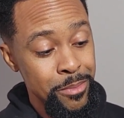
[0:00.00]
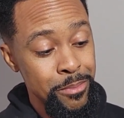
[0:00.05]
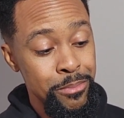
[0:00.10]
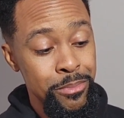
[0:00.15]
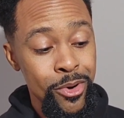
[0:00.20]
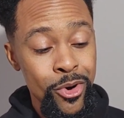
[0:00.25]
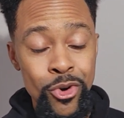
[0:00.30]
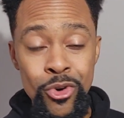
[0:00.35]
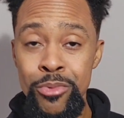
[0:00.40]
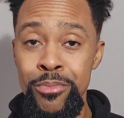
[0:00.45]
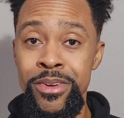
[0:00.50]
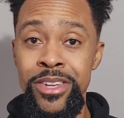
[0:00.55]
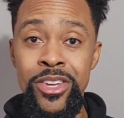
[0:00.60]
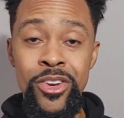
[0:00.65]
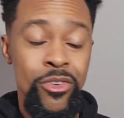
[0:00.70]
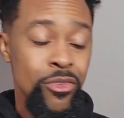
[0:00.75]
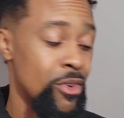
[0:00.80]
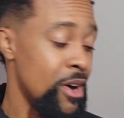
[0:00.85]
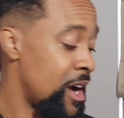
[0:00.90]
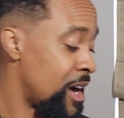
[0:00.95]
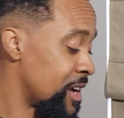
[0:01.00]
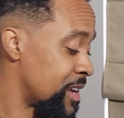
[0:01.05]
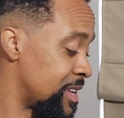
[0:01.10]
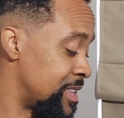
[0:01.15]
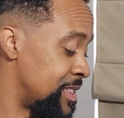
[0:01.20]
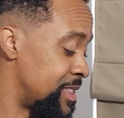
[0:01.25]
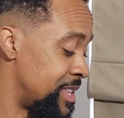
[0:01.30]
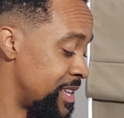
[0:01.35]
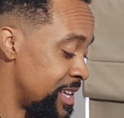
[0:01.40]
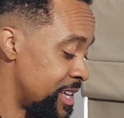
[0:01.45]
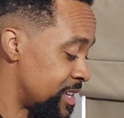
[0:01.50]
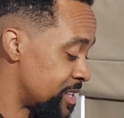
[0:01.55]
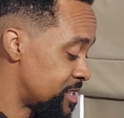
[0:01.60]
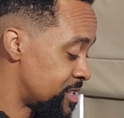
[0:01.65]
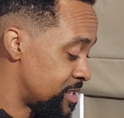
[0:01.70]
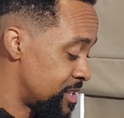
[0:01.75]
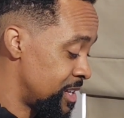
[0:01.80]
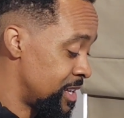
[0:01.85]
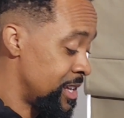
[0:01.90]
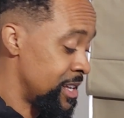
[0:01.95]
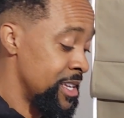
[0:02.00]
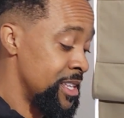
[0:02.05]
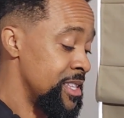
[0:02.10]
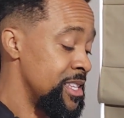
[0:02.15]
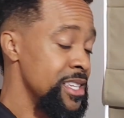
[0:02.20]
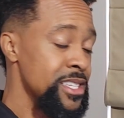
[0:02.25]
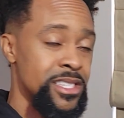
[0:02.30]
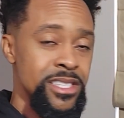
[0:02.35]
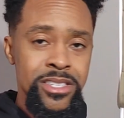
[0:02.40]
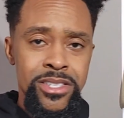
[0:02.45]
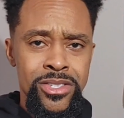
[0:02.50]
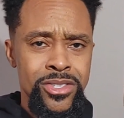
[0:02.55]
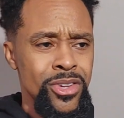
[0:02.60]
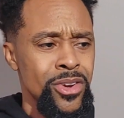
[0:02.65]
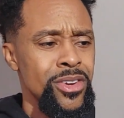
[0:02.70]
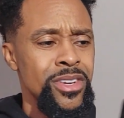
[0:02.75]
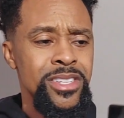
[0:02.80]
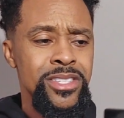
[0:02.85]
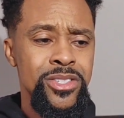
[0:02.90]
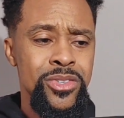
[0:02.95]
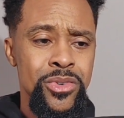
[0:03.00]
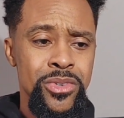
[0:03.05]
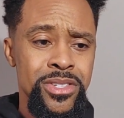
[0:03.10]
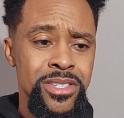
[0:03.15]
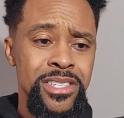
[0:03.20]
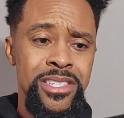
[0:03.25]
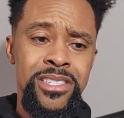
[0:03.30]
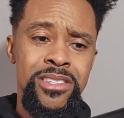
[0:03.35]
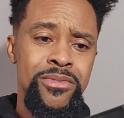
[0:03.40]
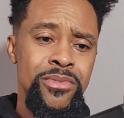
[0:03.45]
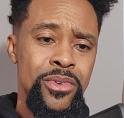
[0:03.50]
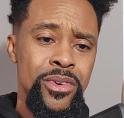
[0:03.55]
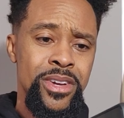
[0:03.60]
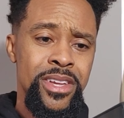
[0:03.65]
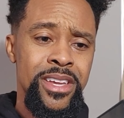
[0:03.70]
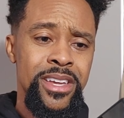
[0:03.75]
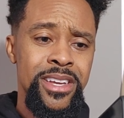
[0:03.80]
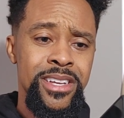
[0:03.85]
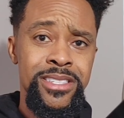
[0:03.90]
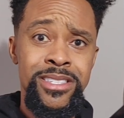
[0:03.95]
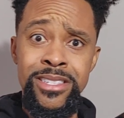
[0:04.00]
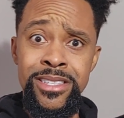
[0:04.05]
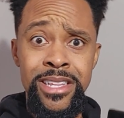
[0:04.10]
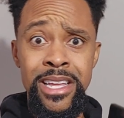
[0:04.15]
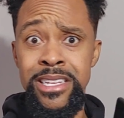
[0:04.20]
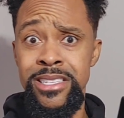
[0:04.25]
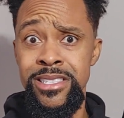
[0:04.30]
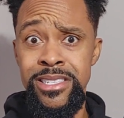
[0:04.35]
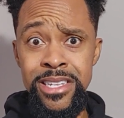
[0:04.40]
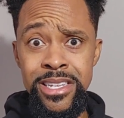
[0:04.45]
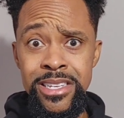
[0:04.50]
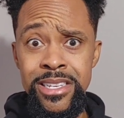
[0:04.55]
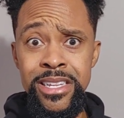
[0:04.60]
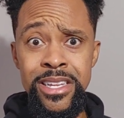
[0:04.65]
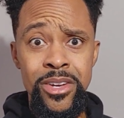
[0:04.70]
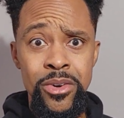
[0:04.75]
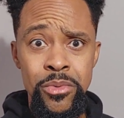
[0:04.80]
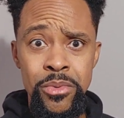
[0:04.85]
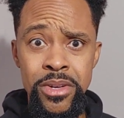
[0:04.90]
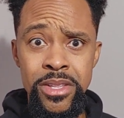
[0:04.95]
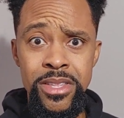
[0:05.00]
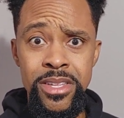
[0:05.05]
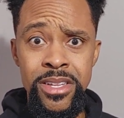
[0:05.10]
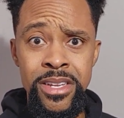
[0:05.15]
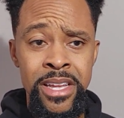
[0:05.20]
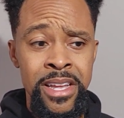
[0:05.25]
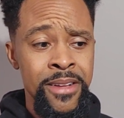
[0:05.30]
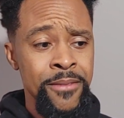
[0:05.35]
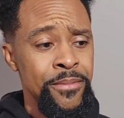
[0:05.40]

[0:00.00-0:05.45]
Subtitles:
Boom, you're rocking. This is 32 or 64 gigs, and that's it, deal with it.